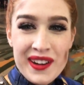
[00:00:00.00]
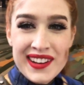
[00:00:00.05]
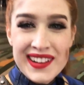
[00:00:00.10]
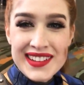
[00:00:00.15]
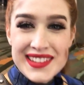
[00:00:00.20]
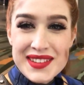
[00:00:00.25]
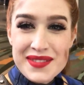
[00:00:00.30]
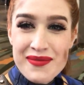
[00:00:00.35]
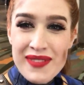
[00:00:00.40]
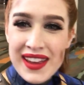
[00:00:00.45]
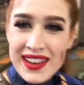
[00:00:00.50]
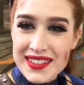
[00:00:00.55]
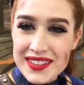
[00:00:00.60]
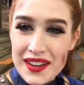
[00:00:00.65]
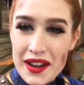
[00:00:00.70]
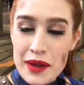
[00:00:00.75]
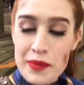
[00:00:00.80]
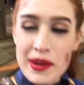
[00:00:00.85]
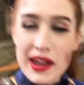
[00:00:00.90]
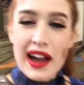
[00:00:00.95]
everyone, it's me,
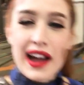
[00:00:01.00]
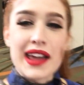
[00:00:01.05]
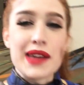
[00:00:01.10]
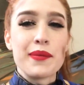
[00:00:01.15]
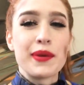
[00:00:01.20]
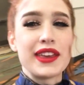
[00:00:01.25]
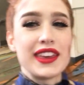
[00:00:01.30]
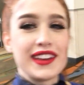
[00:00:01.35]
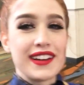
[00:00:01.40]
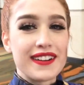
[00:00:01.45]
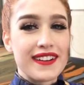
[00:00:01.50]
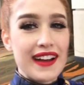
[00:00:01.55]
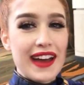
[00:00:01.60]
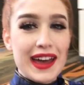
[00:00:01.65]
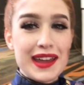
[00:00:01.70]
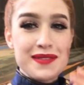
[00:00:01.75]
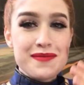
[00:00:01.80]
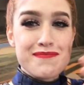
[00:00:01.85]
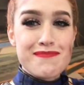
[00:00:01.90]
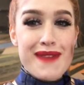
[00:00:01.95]
Zonbi. I am here
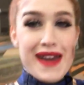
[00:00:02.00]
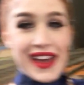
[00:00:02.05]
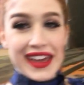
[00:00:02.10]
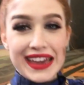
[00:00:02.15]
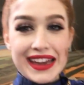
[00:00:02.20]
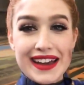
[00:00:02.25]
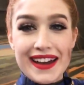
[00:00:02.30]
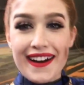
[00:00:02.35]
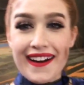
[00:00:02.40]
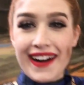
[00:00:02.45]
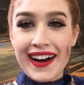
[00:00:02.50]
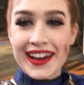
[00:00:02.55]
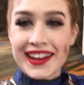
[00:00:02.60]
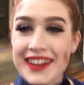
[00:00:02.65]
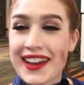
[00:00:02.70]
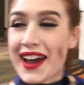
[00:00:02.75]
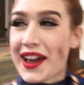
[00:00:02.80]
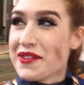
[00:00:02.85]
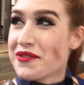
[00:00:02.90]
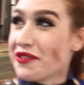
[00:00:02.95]
at MegaCon.
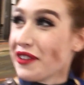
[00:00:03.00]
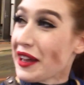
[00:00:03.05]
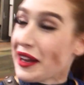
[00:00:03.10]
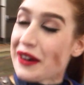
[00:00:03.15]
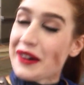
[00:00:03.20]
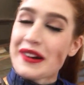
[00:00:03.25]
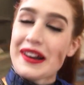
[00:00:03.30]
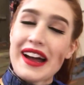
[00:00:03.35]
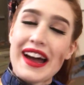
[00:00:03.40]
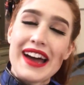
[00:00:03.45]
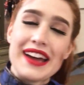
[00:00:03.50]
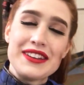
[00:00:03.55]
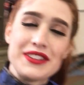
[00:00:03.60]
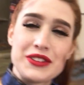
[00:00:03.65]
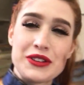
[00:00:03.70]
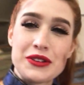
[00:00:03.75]
I figured I'd